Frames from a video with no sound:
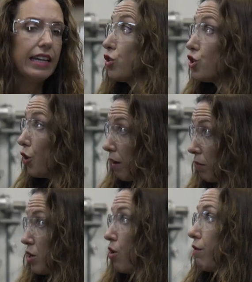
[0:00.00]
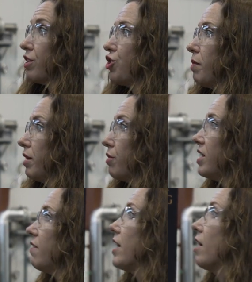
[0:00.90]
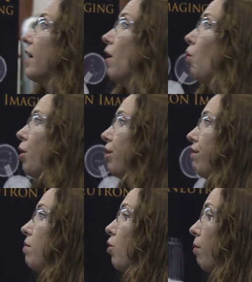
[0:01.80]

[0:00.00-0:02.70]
So if I bring you over to the shipping and receiving area, one of the more